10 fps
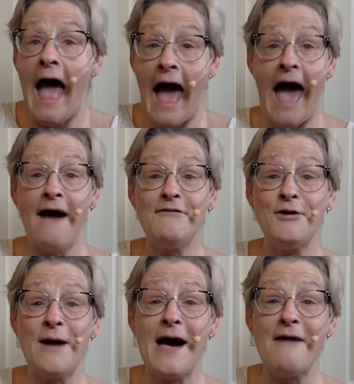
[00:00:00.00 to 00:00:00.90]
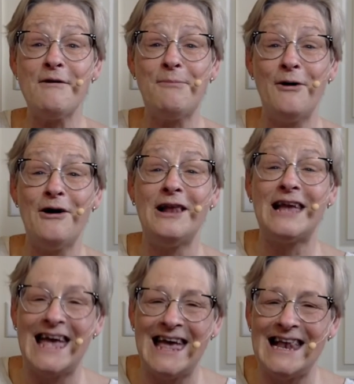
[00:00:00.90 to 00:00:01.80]
Have you ever put a
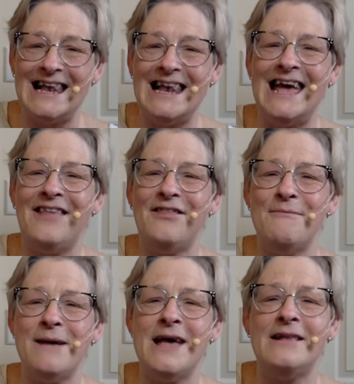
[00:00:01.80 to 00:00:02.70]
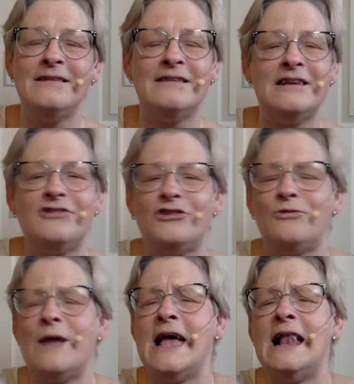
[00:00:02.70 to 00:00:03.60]
kitten in their mittens? It
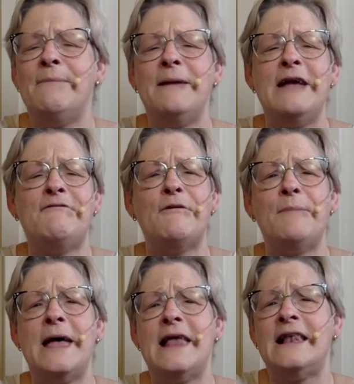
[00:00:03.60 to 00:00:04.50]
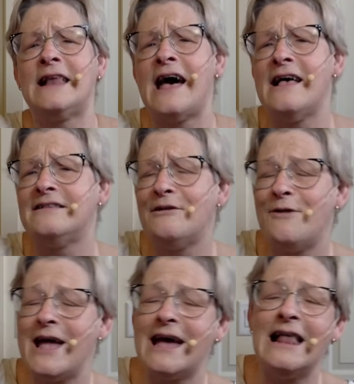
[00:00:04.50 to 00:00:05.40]
should really be forbidden, 'cause they
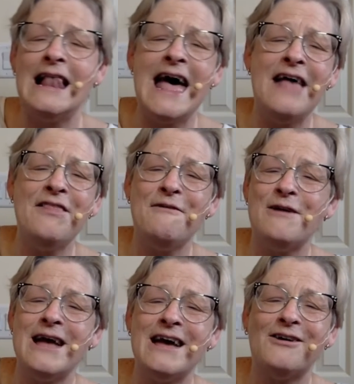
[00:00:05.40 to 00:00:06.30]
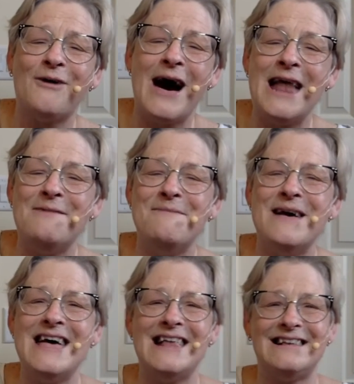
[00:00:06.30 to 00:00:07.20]
wiggle and they wriggle quite a
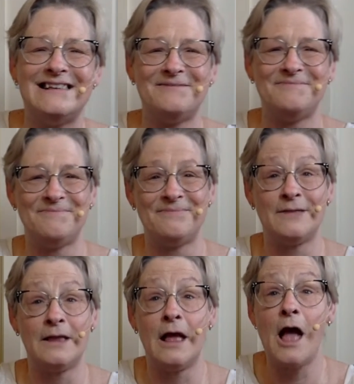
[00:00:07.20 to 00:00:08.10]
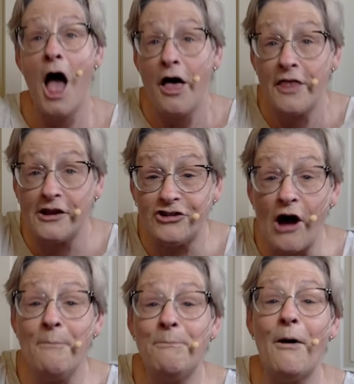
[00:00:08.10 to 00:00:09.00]
bit. They
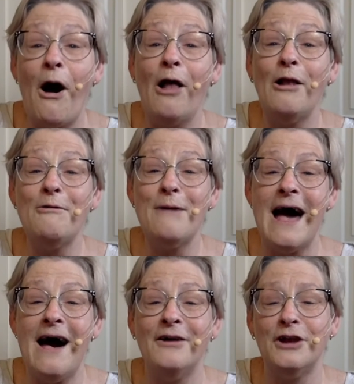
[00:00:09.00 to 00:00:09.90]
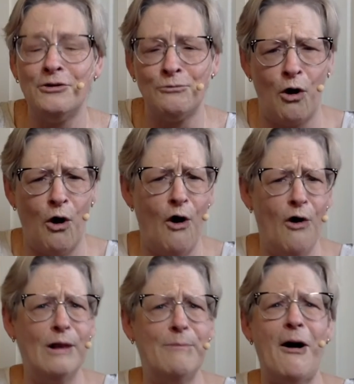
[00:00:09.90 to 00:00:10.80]
jump all around and
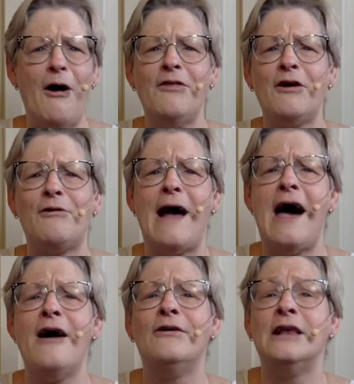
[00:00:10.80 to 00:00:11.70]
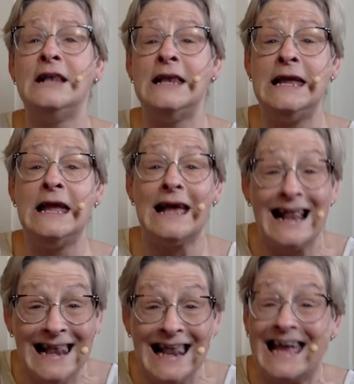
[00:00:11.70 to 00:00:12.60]
roll upon the ground, and the
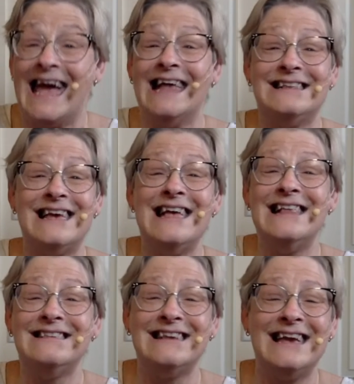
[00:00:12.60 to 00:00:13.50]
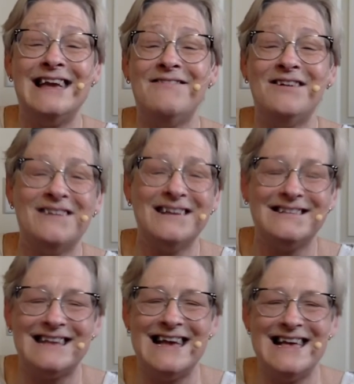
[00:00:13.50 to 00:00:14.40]
kittens even
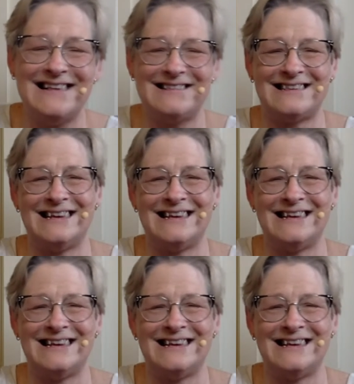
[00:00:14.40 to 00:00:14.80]
resist.